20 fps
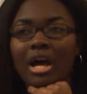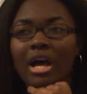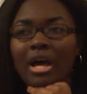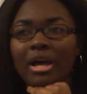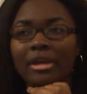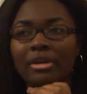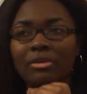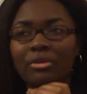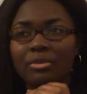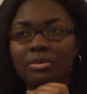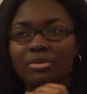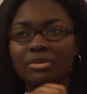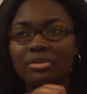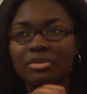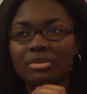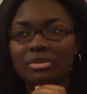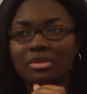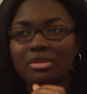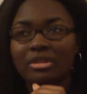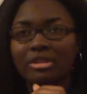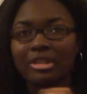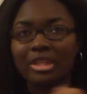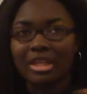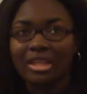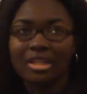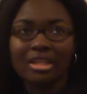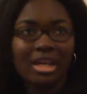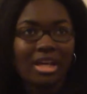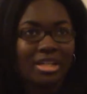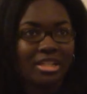I don't
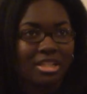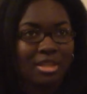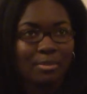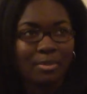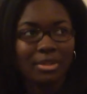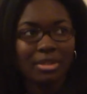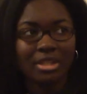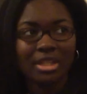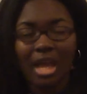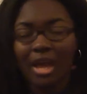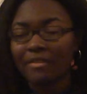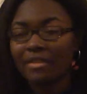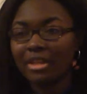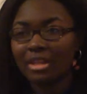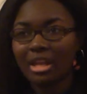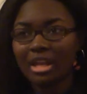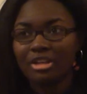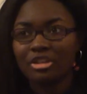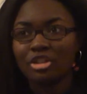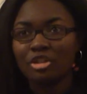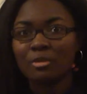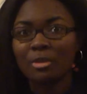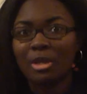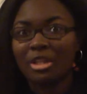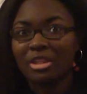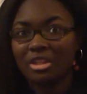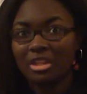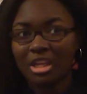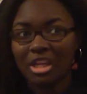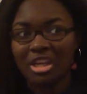think I typically have that attitude, but
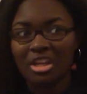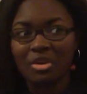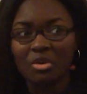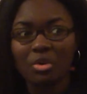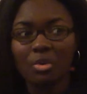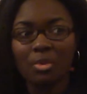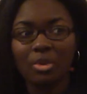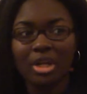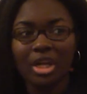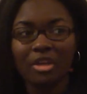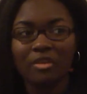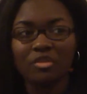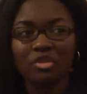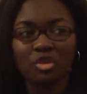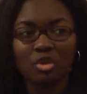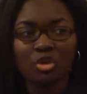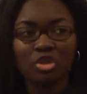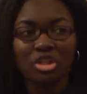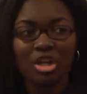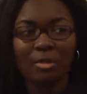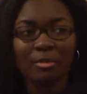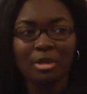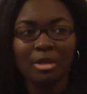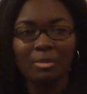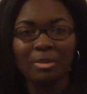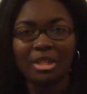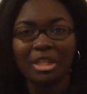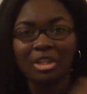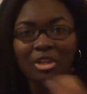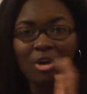I think when I have children, I'm
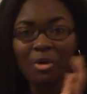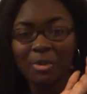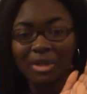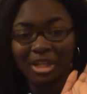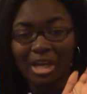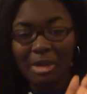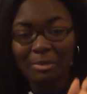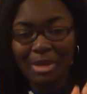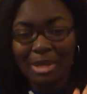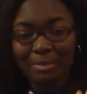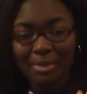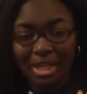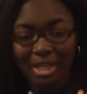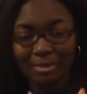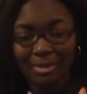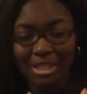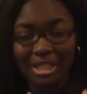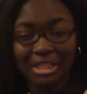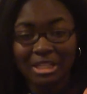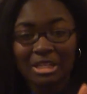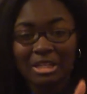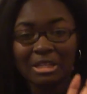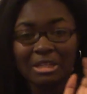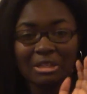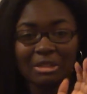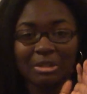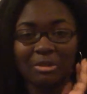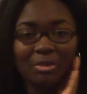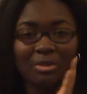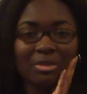gonna be like, oh my god, my
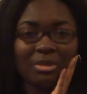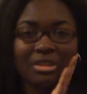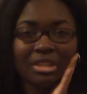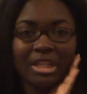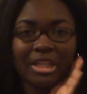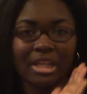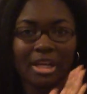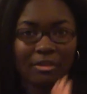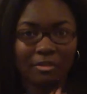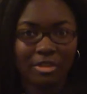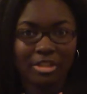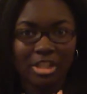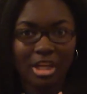baby! Like, every